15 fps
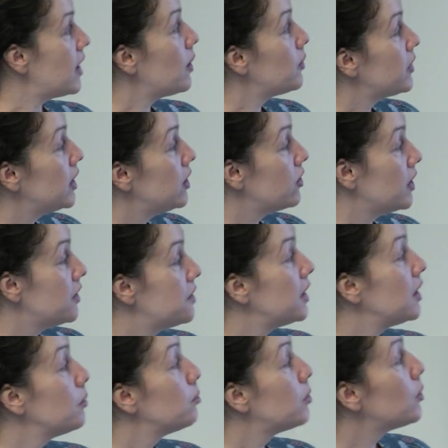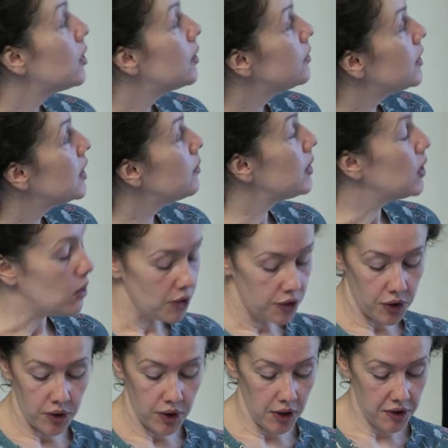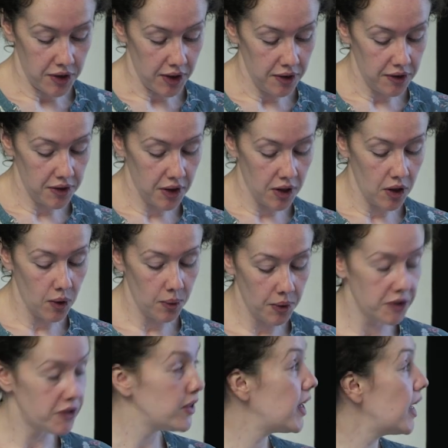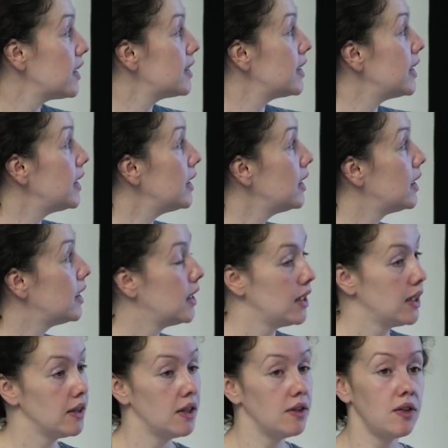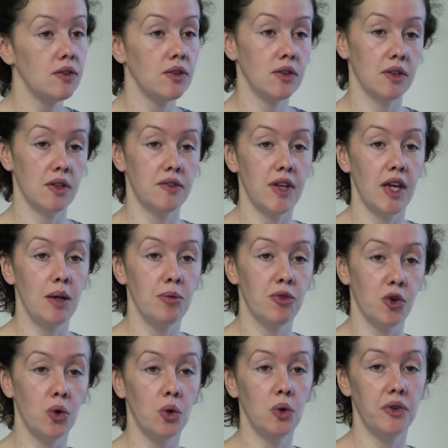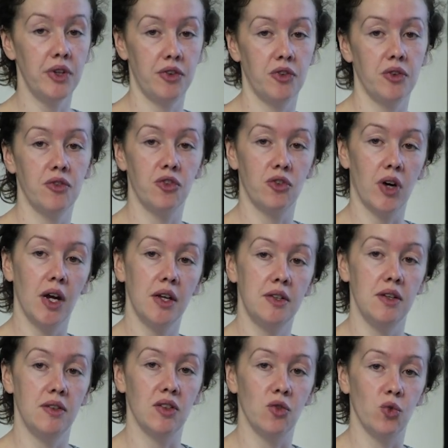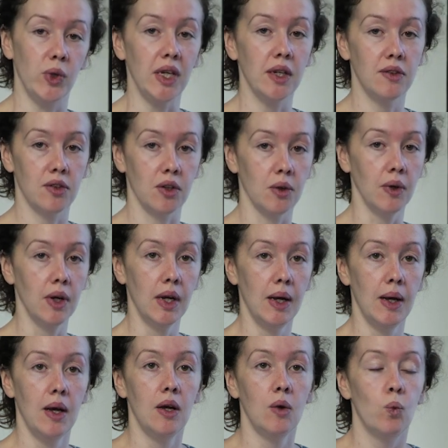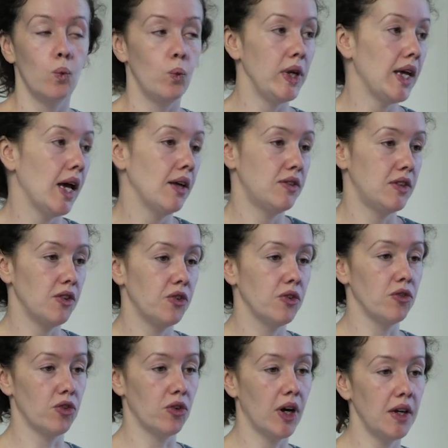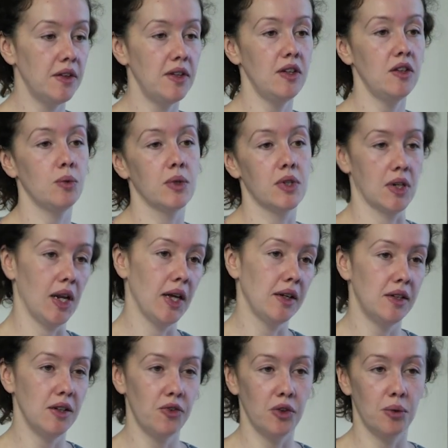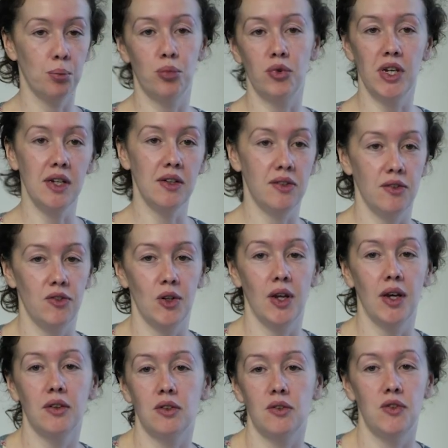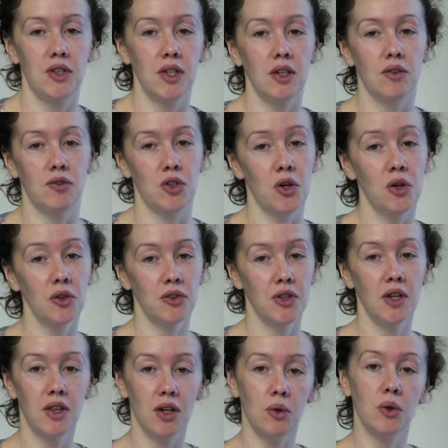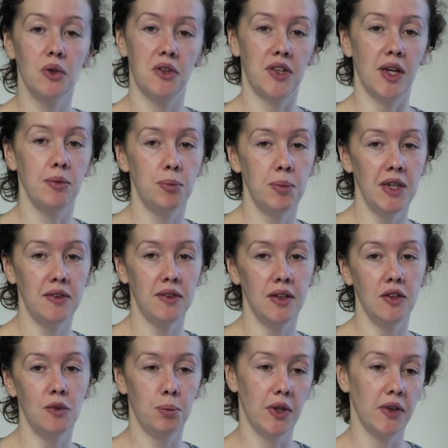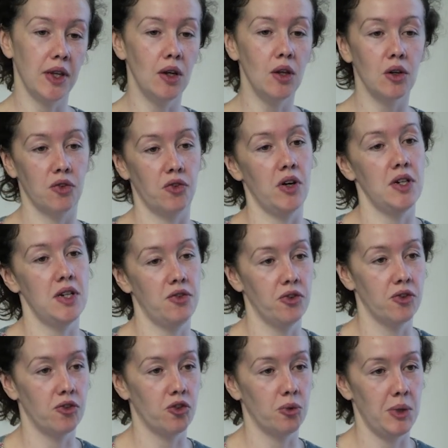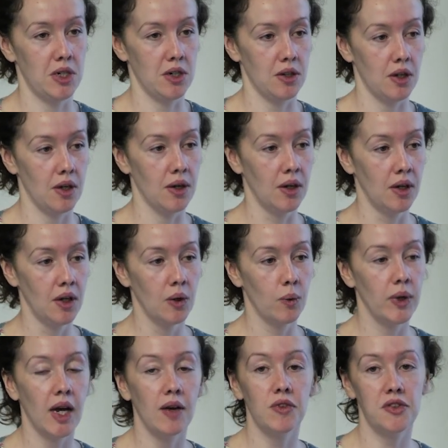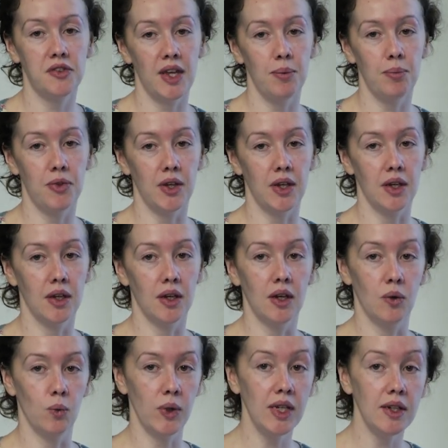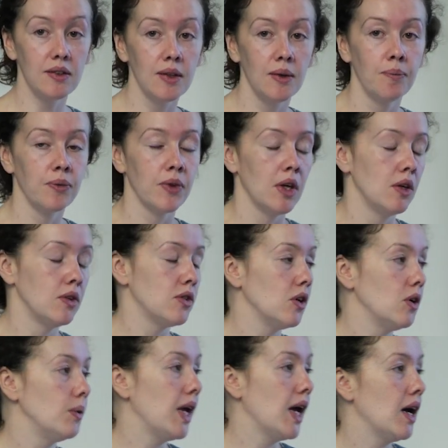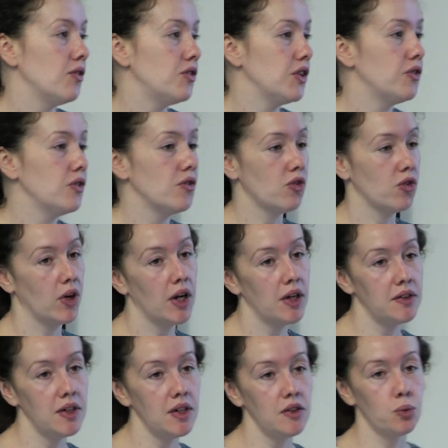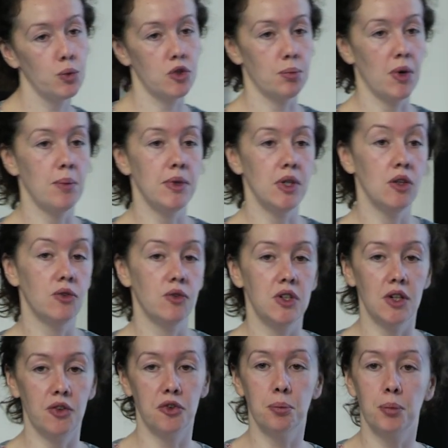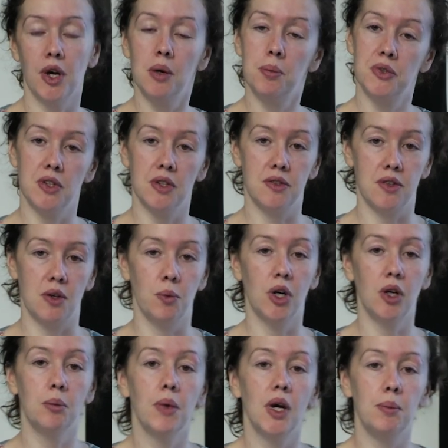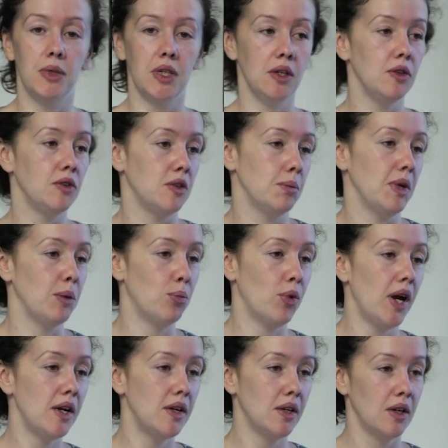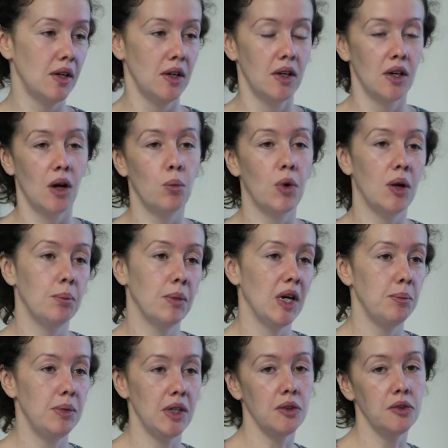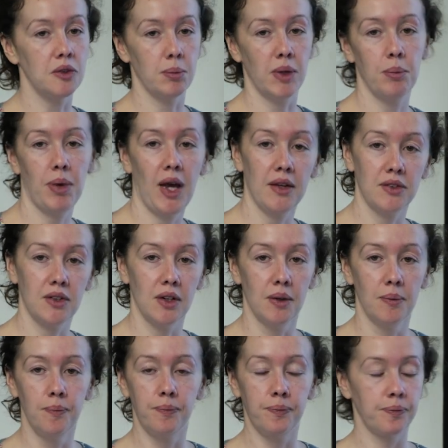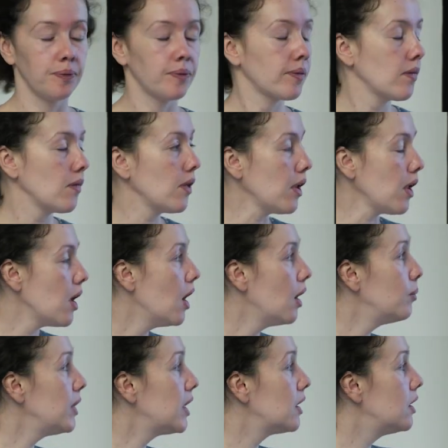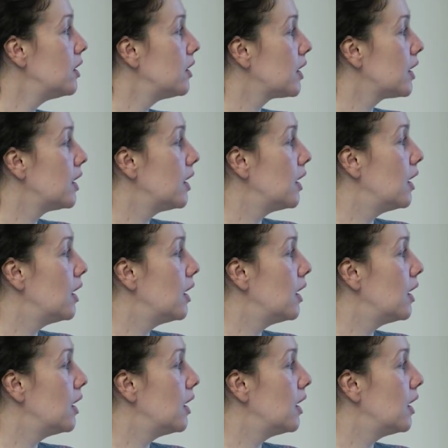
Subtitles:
that was interesting, but one thing we also noticed was that actually this isn't the same for all different varieties of wheat. So wheat has different varieties, which are like different breeds, if you like. So if you think of dogs, they're all the same species, but they look very different from each other. We have the same thing in wheat. So we have different varieties which might be used for different purposes. So one might be used to make bread, and one might be used to make pasta. And we can look